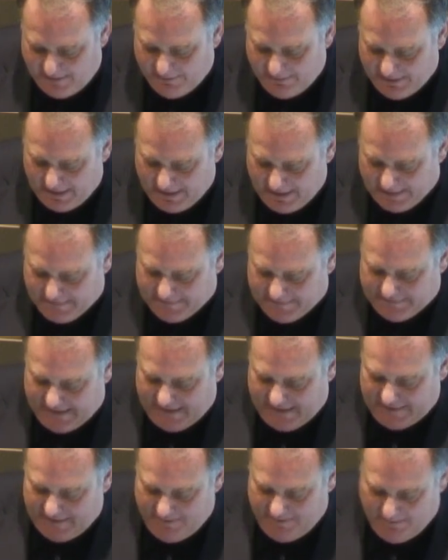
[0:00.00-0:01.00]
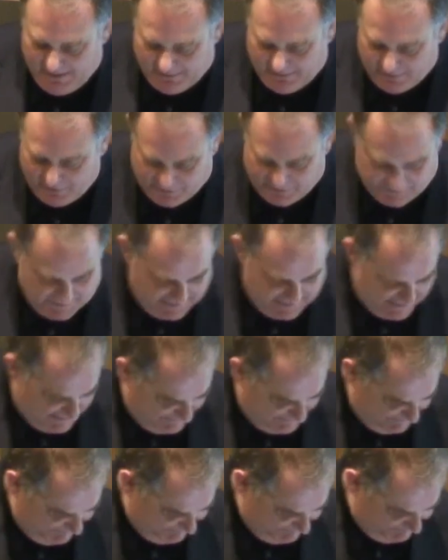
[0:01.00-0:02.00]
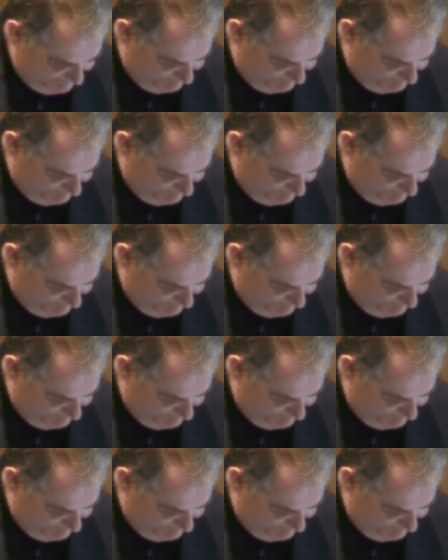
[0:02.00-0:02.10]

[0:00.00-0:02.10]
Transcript: uh, in a brilliant study, Mark Roskill